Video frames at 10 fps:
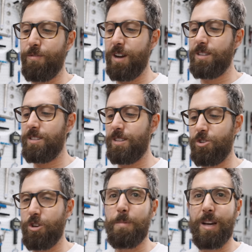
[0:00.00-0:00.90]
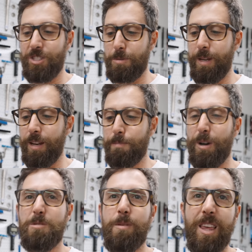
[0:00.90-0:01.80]
Francis in the shop. I can just be,
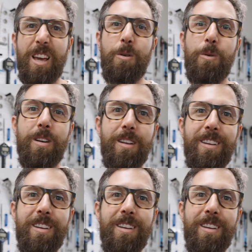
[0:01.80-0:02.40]
pass me the yellow one.